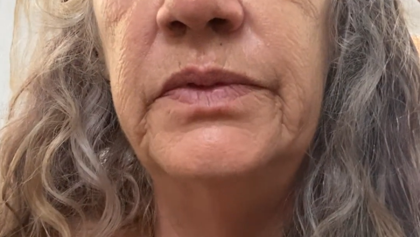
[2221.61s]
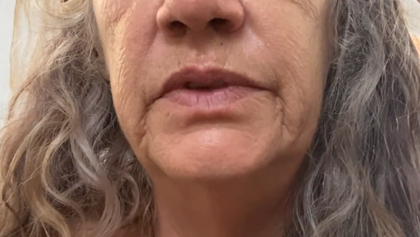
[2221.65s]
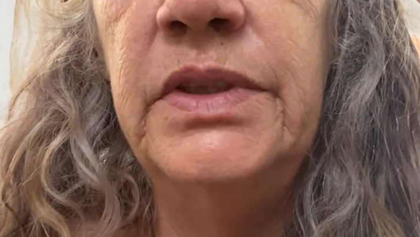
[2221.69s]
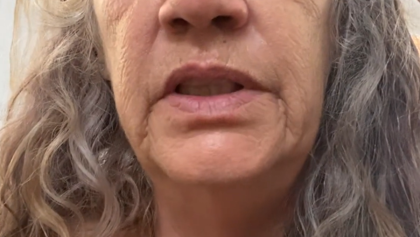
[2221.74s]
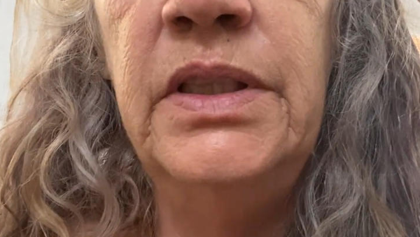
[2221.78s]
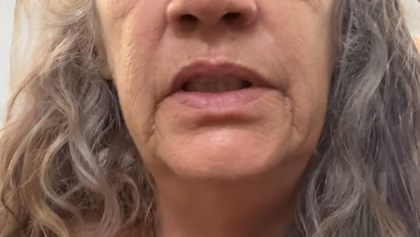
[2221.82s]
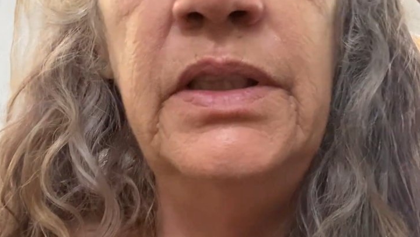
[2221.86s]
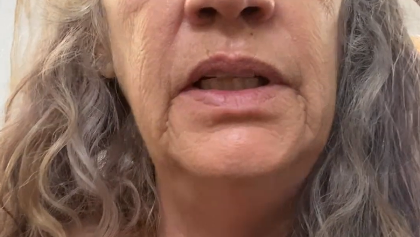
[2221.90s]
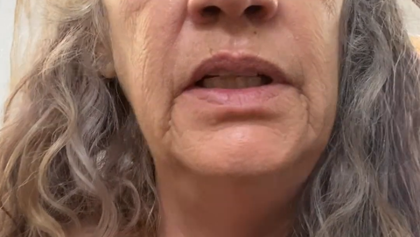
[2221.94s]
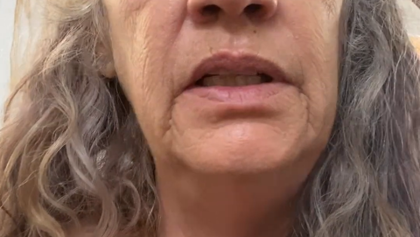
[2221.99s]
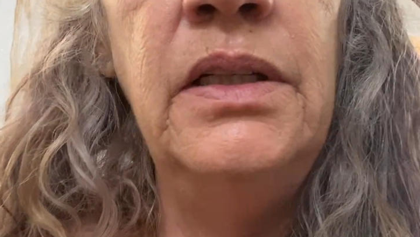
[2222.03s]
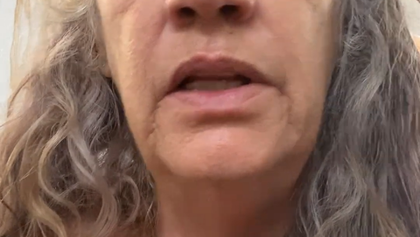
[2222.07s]

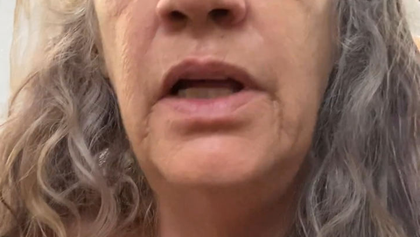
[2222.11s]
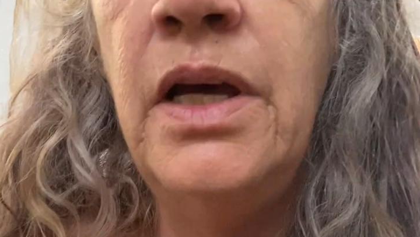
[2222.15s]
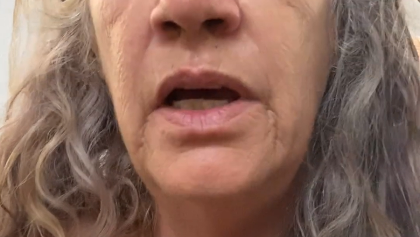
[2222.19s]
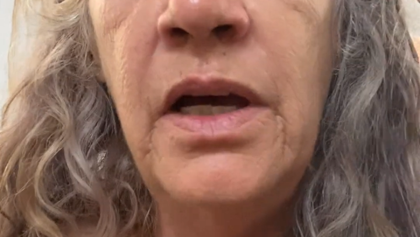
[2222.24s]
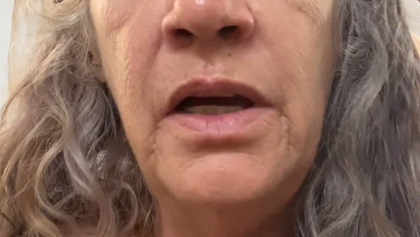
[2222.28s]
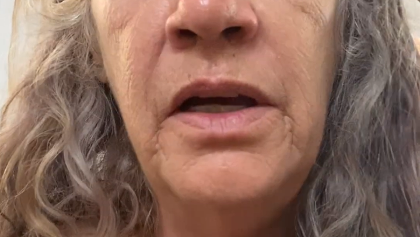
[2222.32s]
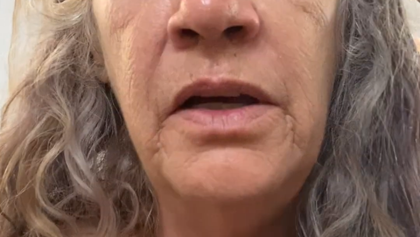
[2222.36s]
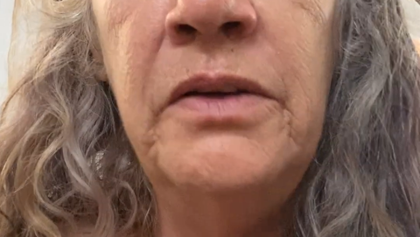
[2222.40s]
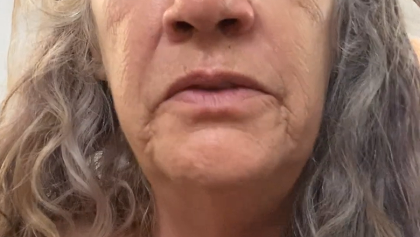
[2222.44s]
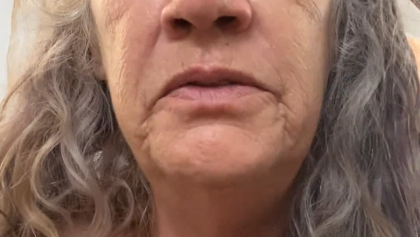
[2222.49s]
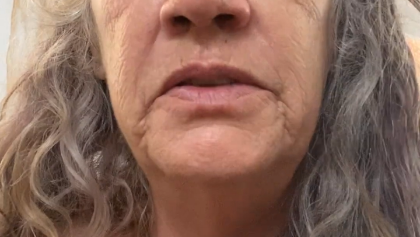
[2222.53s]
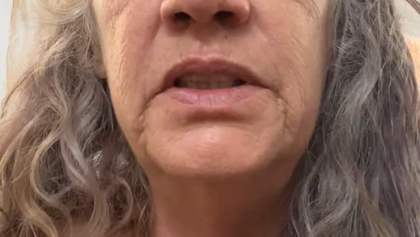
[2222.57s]
And they
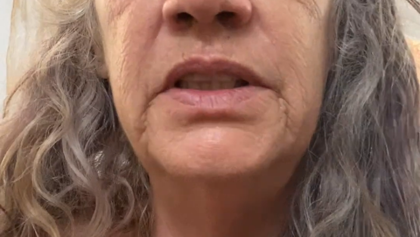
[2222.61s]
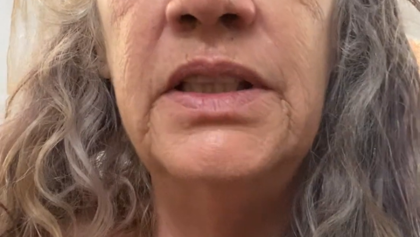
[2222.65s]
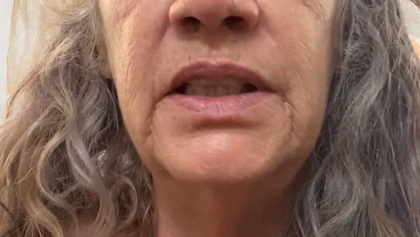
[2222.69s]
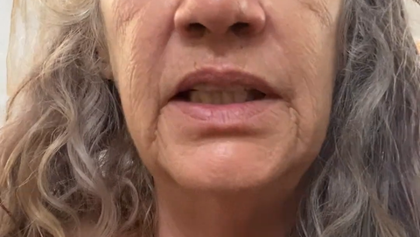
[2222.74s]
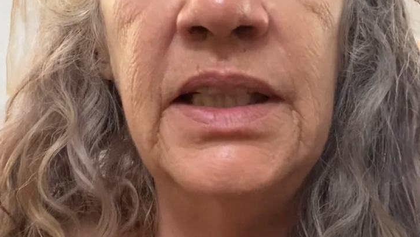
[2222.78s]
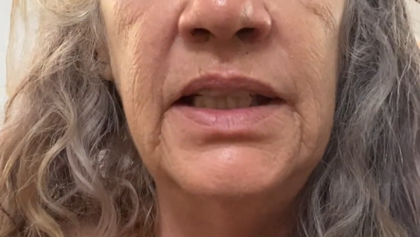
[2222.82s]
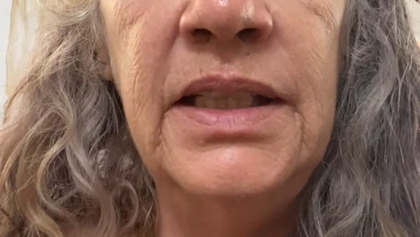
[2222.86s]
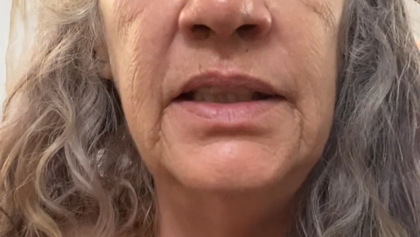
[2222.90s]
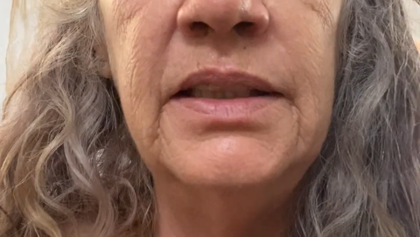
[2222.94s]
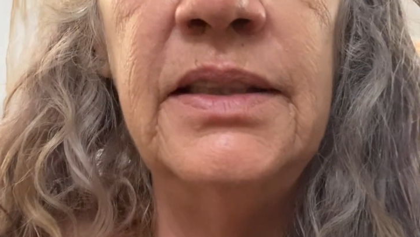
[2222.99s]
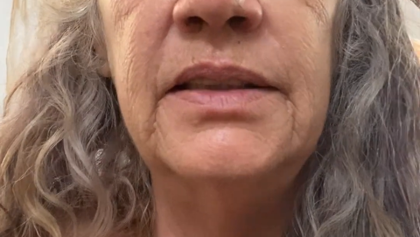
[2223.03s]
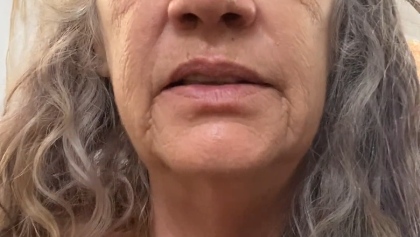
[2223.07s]
love to
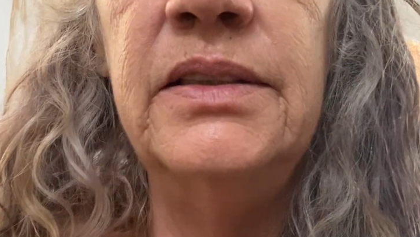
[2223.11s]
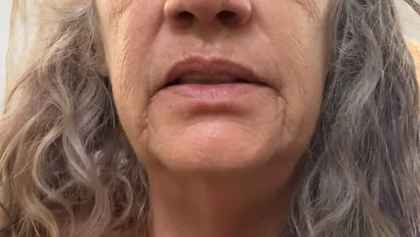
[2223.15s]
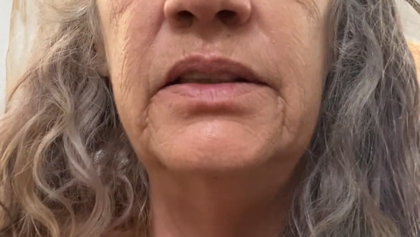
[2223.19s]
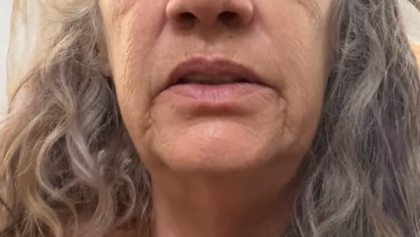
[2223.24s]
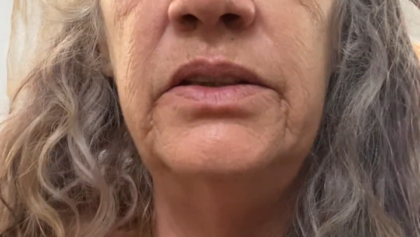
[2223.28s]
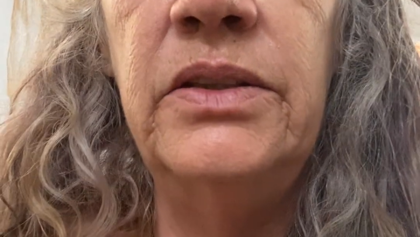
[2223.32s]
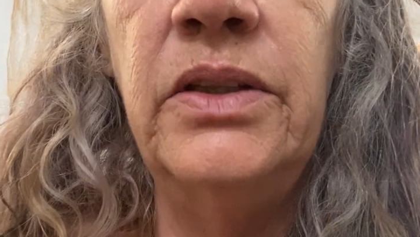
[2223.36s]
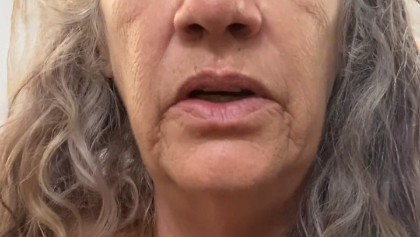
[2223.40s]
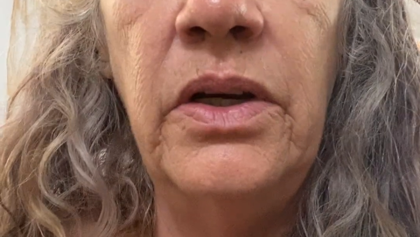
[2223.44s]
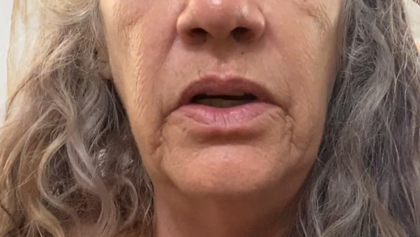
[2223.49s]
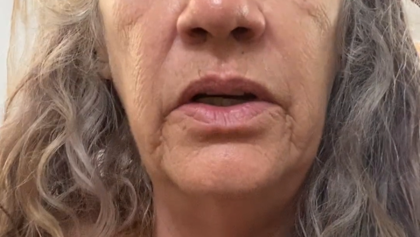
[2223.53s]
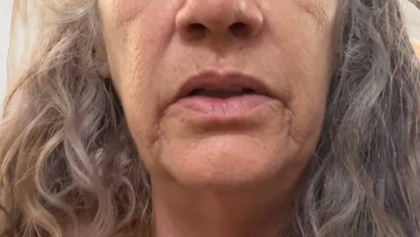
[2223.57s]
kick the
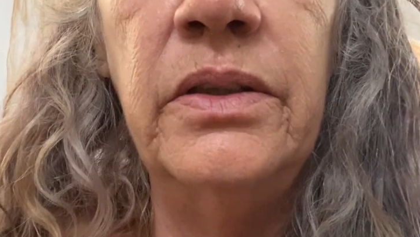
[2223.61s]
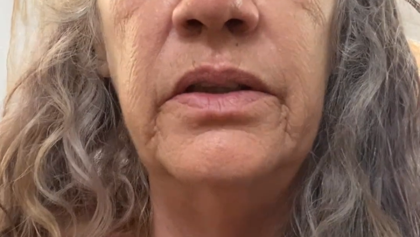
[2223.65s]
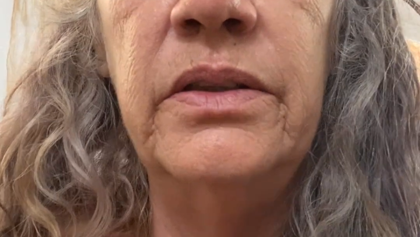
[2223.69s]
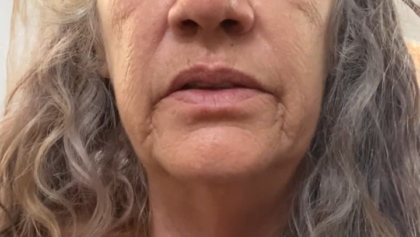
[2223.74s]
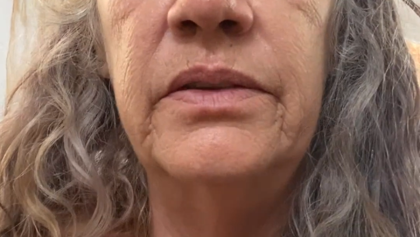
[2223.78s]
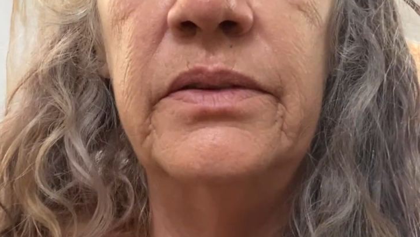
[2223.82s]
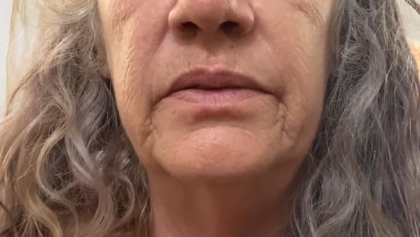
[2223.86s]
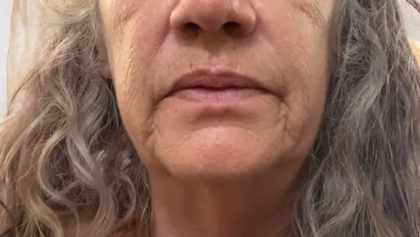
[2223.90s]
dog.